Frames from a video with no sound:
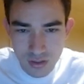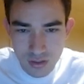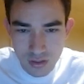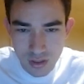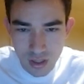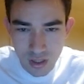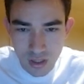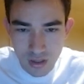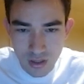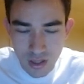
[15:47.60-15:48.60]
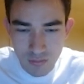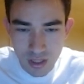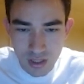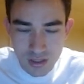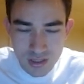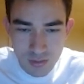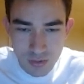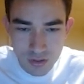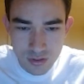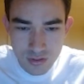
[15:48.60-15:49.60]
And then my knight is able
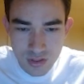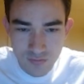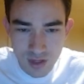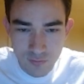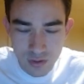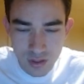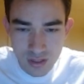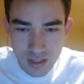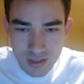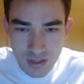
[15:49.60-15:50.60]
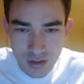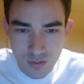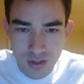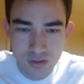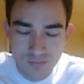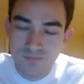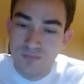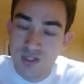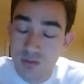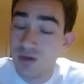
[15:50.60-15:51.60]
to survive with knight takes c3.
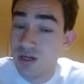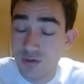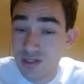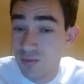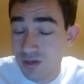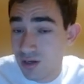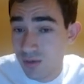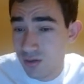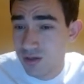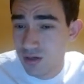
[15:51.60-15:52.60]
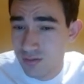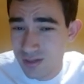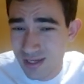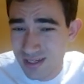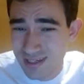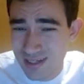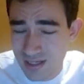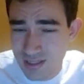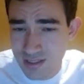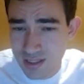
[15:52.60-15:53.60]
So my knight was able to come out there. It
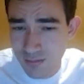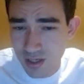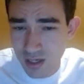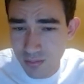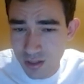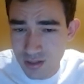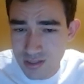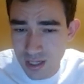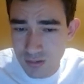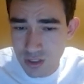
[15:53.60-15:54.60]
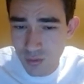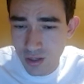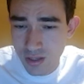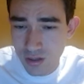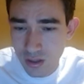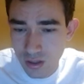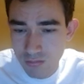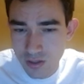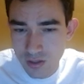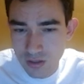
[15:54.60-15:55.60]
doesn't seem like I played this game too well at all,
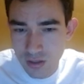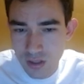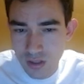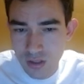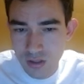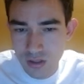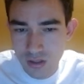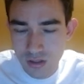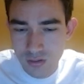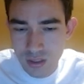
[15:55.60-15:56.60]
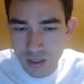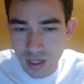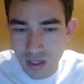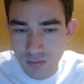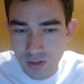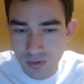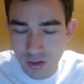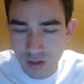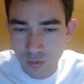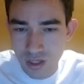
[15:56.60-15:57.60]
but, you know, I am
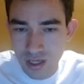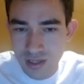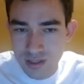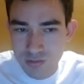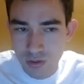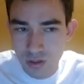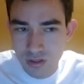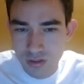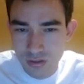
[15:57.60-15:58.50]
completely winning at this point.